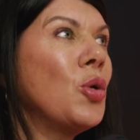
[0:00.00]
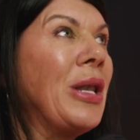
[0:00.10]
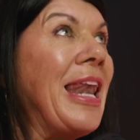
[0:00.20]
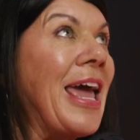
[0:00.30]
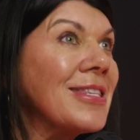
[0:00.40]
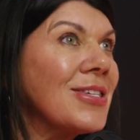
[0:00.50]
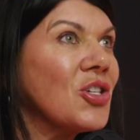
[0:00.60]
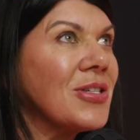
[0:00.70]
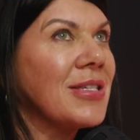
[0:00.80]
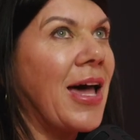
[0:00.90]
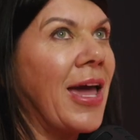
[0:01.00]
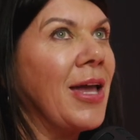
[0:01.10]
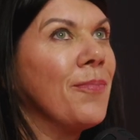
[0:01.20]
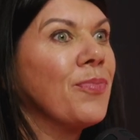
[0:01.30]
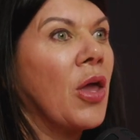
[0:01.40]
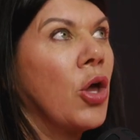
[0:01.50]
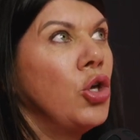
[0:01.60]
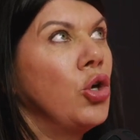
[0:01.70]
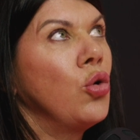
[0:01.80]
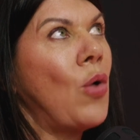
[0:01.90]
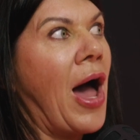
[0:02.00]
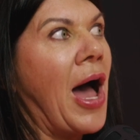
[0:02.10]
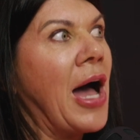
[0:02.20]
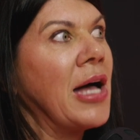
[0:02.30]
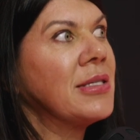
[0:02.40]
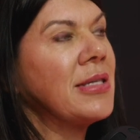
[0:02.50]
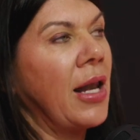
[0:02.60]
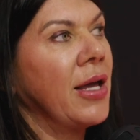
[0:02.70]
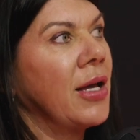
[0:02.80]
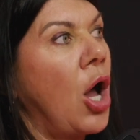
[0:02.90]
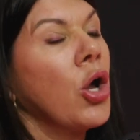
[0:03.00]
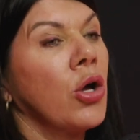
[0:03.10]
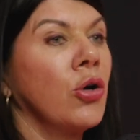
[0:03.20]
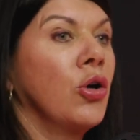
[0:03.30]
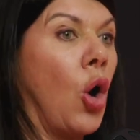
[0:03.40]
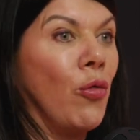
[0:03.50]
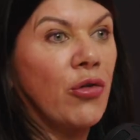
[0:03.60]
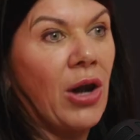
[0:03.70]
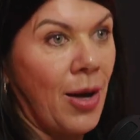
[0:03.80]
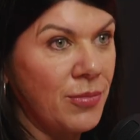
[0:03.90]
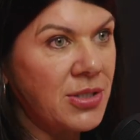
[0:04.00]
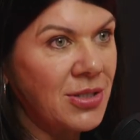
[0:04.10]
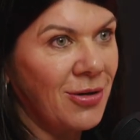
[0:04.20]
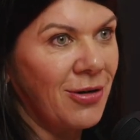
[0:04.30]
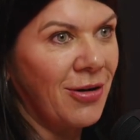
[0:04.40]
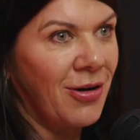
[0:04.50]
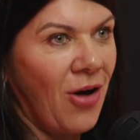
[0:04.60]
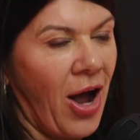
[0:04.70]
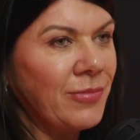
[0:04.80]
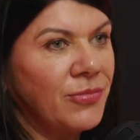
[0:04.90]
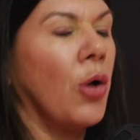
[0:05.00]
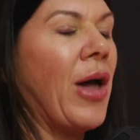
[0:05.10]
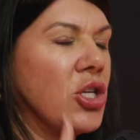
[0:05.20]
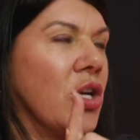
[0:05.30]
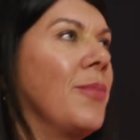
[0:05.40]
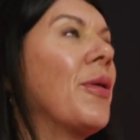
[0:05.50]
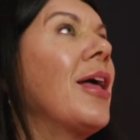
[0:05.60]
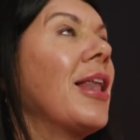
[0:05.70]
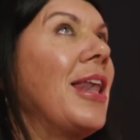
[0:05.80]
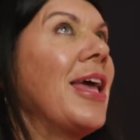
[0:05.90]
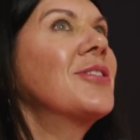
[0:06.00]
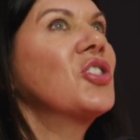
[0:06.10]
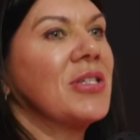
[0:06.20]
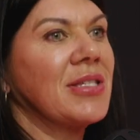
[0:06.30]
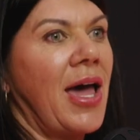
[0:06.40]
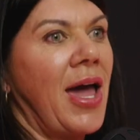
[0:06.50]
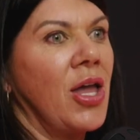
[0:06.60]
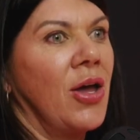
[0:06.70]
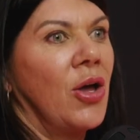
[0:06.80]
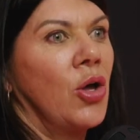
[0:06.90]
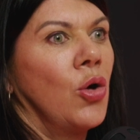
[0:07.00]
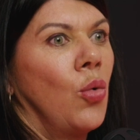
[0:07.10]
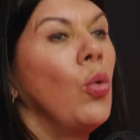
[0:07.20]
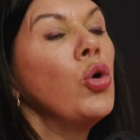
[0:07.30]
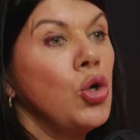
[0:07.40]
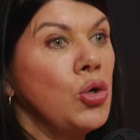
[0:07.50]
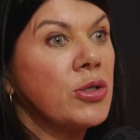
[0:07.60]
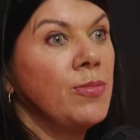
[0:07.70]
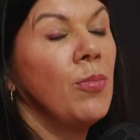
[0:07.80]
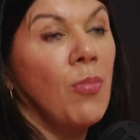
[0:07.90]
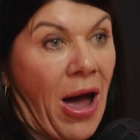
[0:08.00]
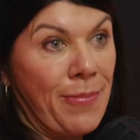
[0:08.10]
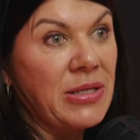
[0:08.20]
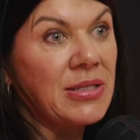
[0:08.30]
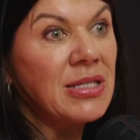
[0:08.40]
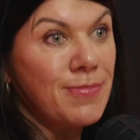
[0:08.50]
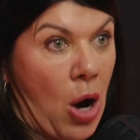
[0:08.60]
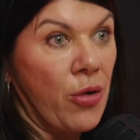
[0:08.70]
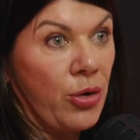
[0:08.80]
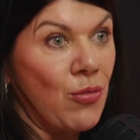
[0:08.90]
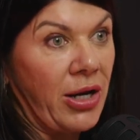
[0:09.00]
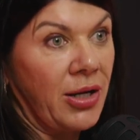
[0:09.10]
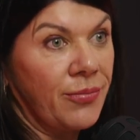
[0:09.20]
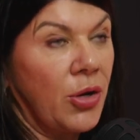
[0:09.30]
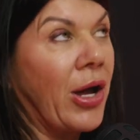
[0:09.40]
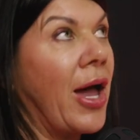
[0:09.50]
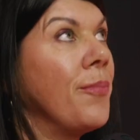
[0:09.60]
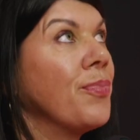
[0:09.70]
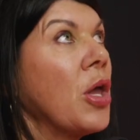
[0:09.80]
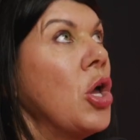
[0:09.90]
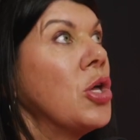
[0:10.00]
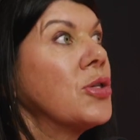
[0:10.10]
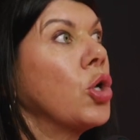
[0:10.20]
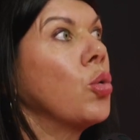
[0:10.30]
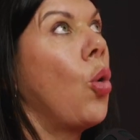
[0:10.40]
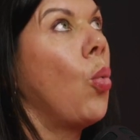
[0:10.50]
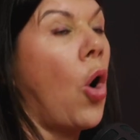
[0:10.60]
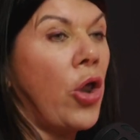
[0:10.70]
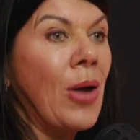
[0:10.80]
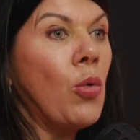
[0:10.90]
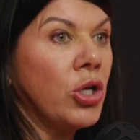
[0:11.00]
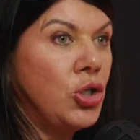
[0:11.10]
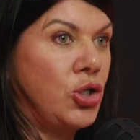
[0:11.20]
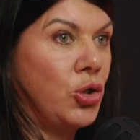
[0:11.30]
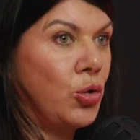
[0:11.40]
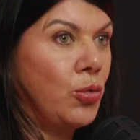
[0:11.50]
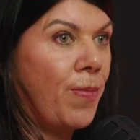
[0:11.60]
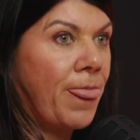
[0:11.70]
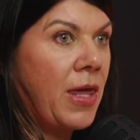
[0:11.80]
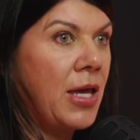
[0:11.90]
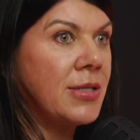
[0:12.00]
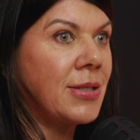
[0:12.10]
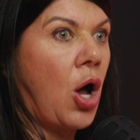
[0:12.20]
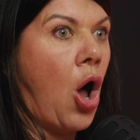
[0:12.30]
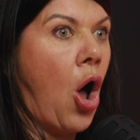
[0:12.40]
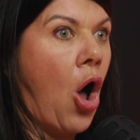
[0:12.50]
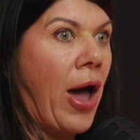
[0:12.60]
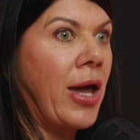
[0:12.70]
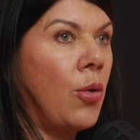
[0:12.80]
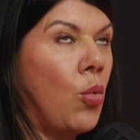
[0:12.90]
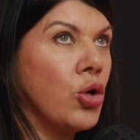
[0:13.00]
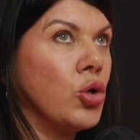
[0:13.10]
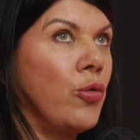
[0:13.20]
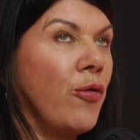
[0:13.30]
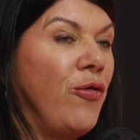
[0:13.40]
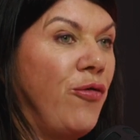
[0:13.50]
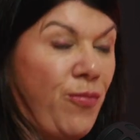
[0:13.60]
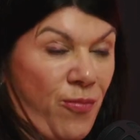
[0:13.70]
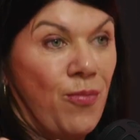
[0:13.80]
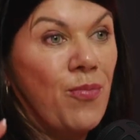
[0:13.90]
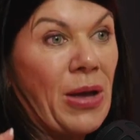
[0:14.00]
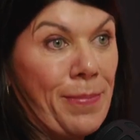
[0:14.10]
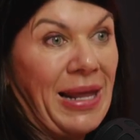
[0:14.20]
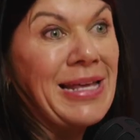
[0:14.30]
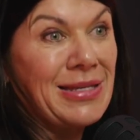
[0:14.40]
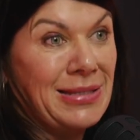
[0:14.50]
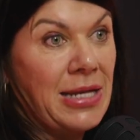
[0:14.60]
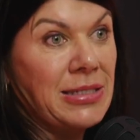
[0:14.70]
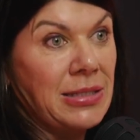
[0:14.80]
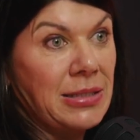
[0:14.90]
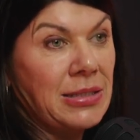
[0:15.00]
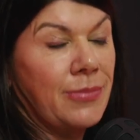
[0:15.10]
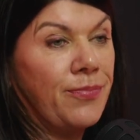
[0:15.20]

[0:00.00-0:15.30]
let's just say you are selling golf clubs, right? No, actually, let's just say we'll use my business, marathon running, okay? So what I want to do is I want to complete the sentence.